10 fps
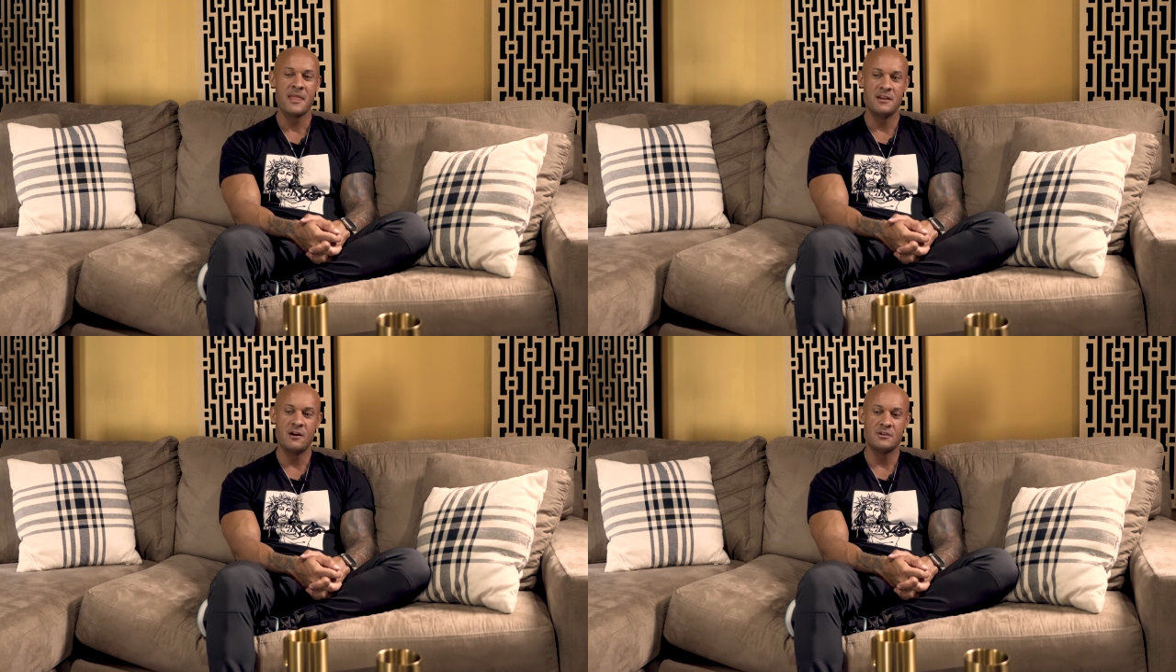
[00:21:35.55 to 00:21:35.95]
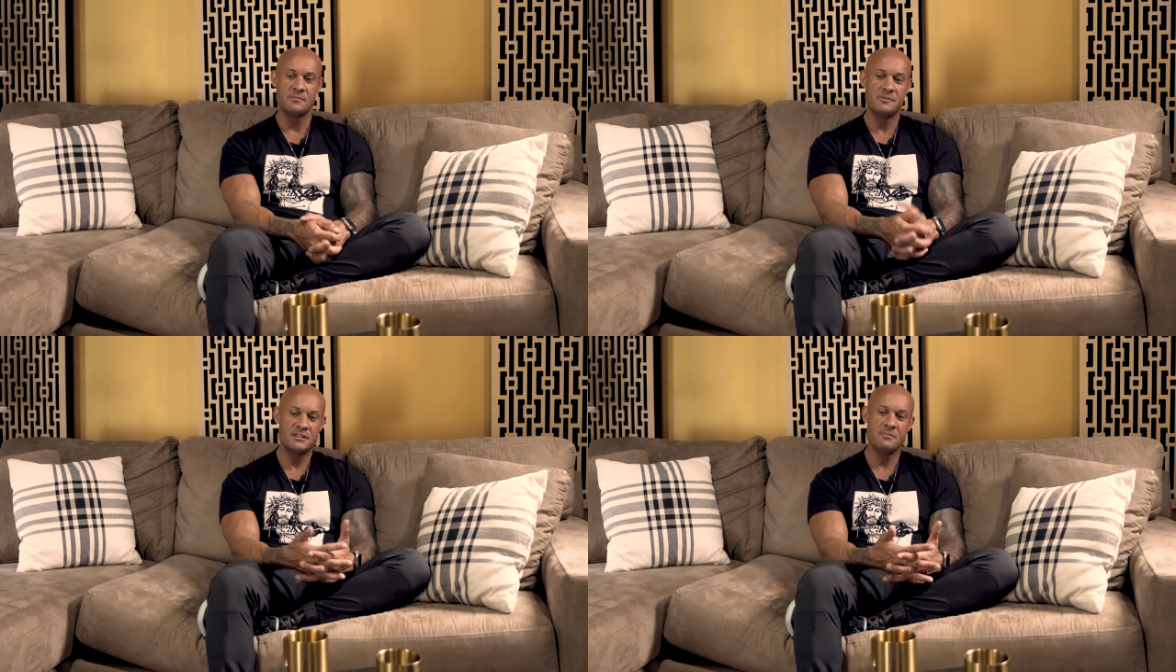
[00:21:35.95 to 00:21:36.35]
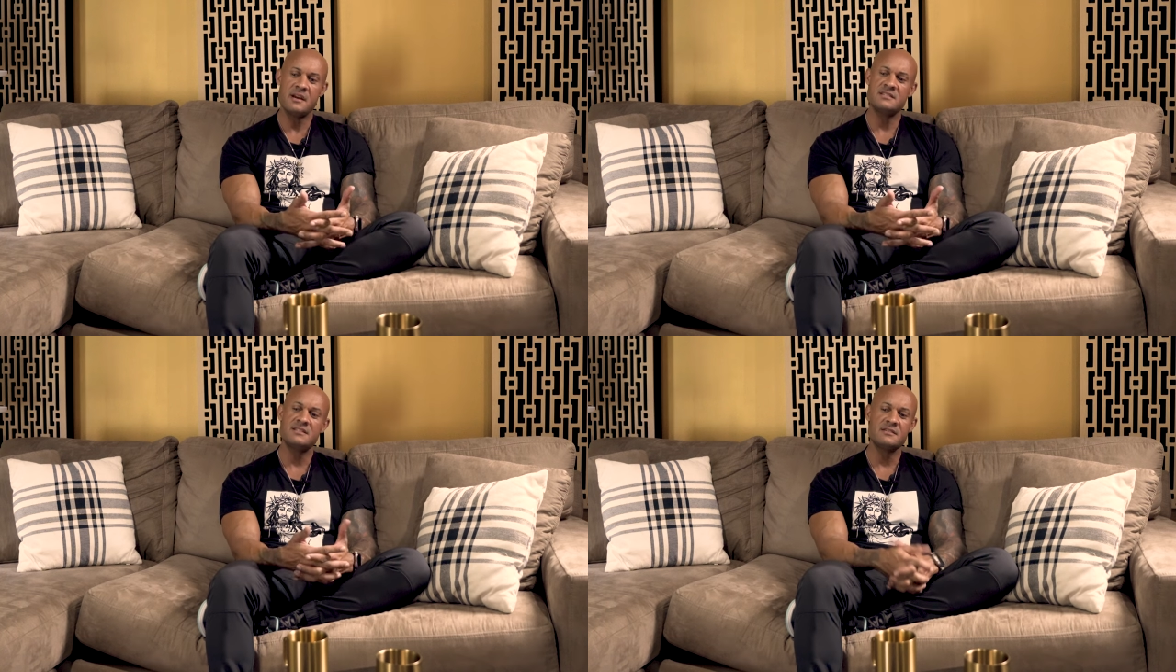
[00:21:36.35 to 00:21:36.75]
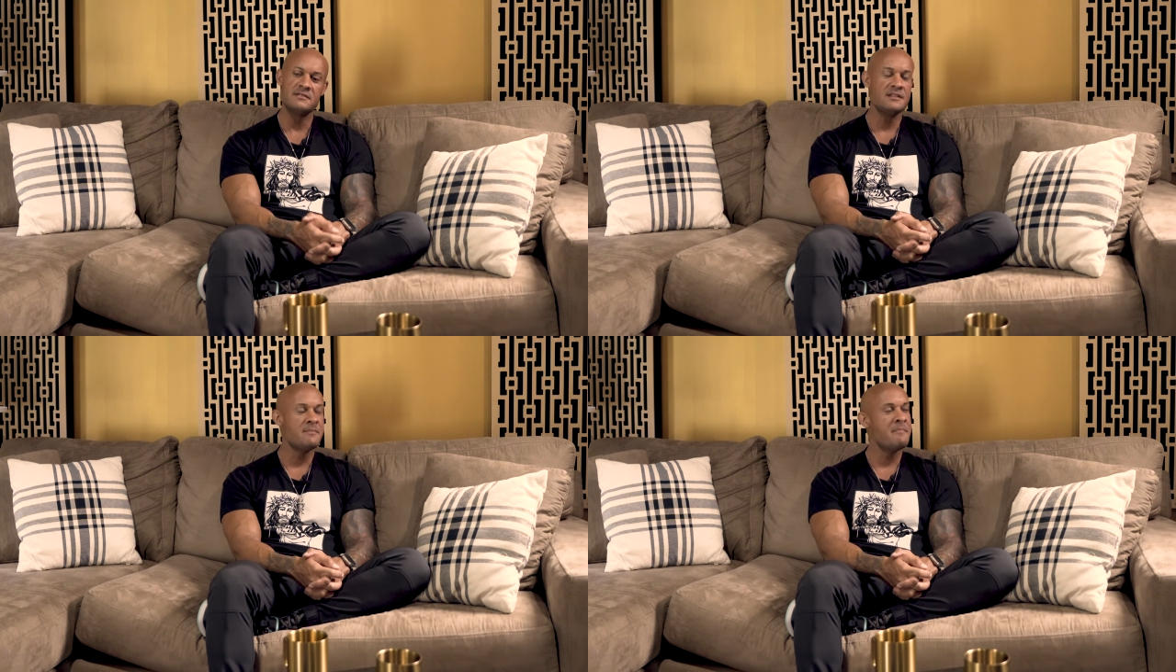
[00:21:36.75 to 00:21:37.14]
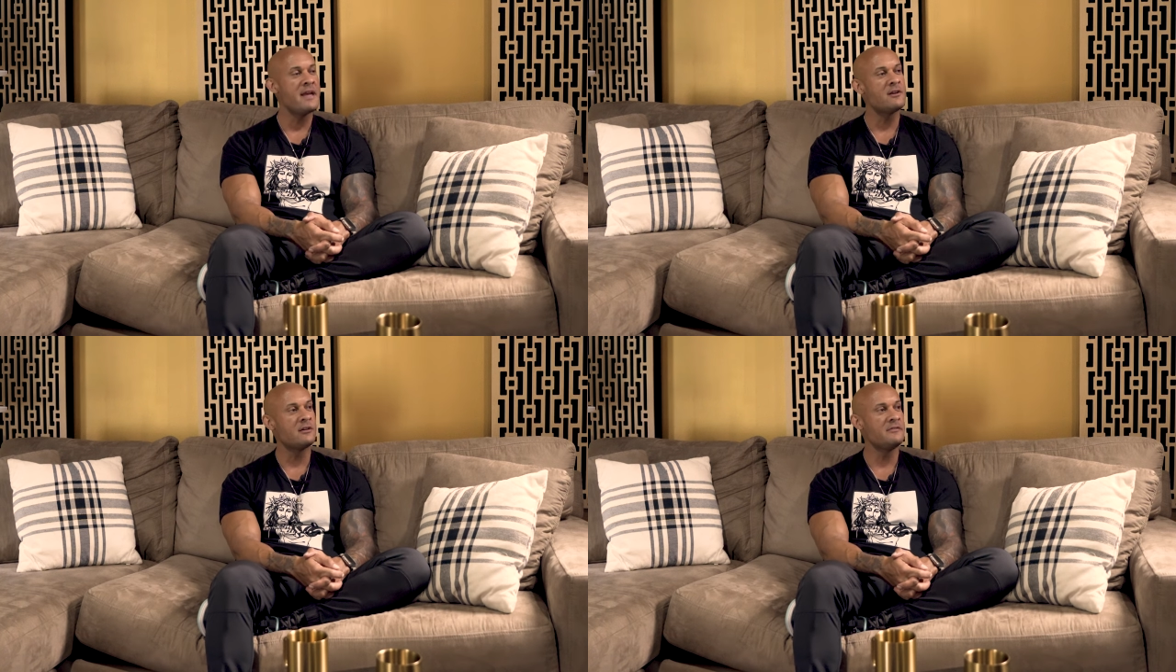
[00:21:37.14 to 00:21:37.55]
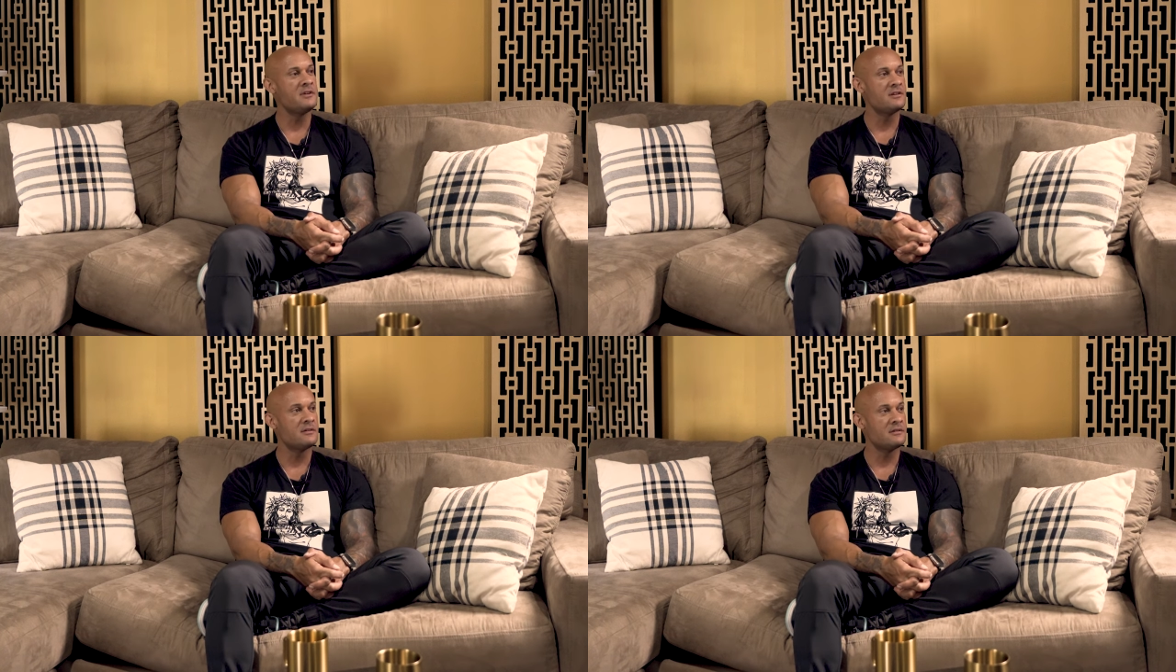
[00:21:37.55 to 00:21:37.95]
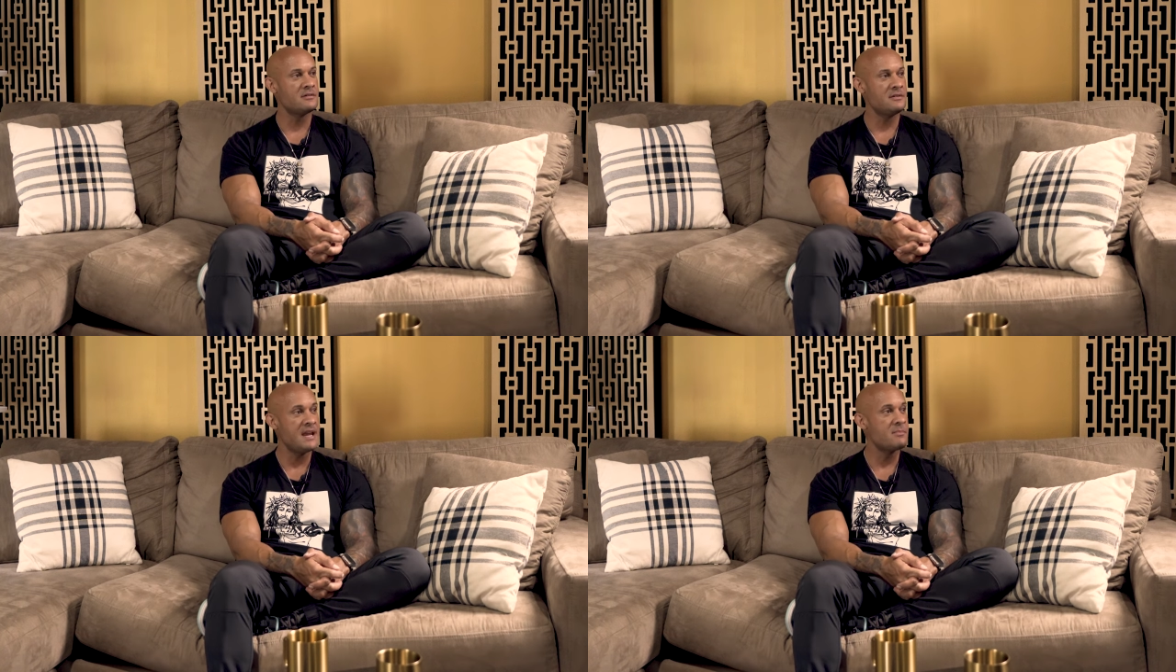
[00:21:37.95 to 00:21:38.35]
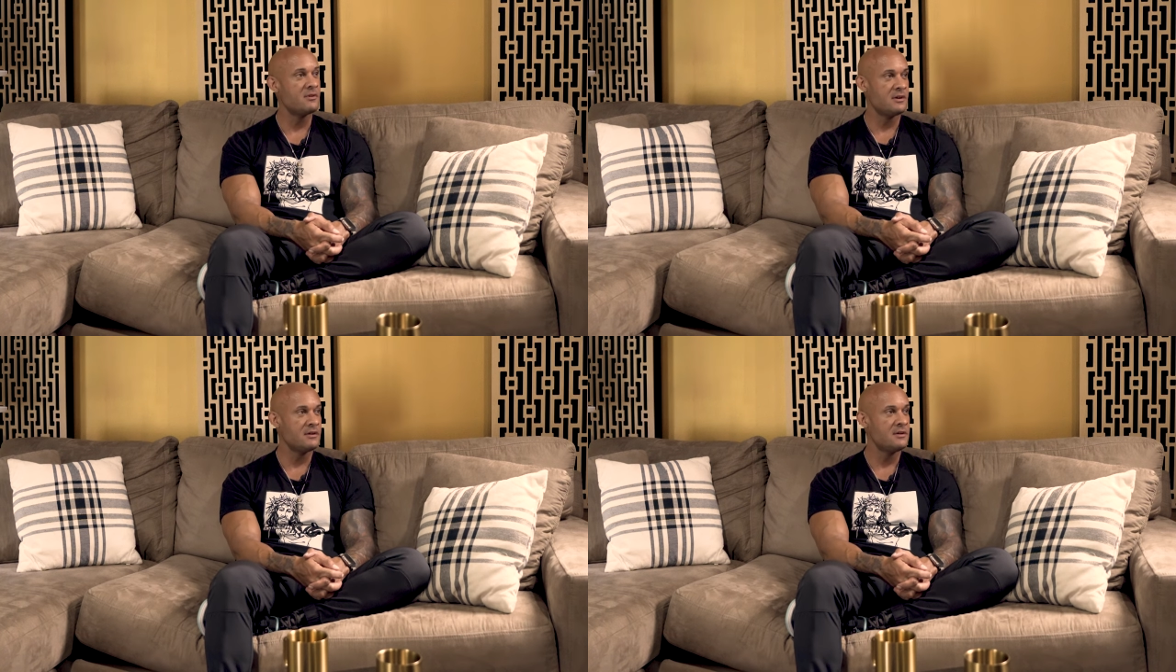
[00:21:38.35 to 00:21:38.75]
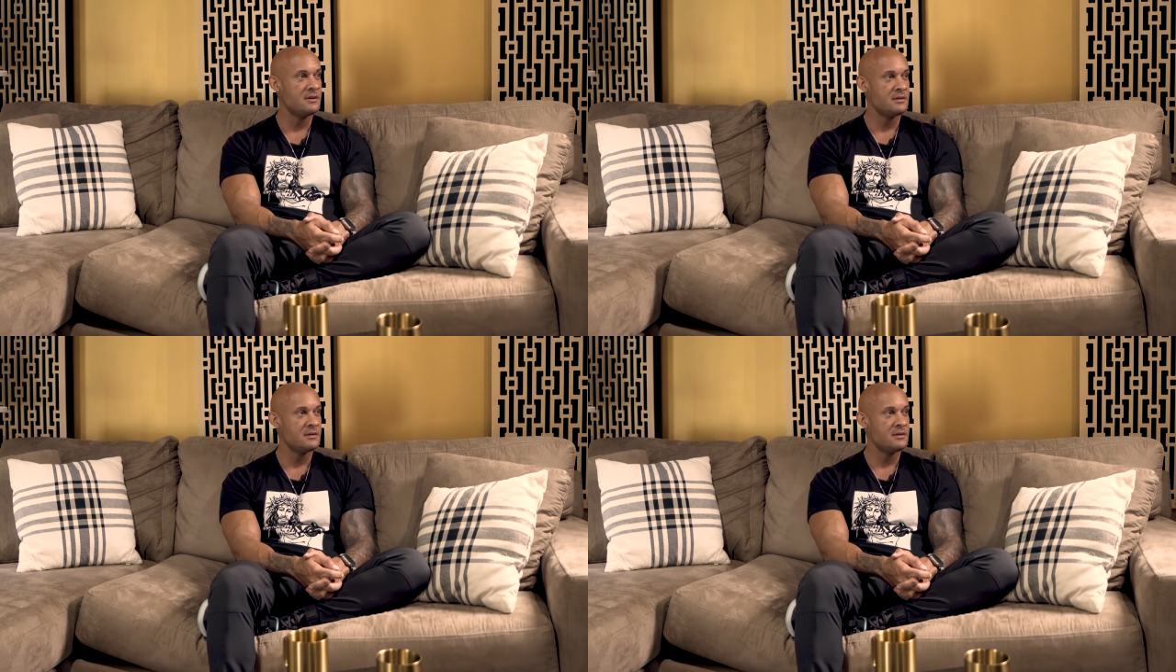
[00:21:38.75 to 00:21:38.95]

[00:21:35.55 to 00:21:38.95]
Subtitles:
you know, you're basically the mayor of your neighborhood.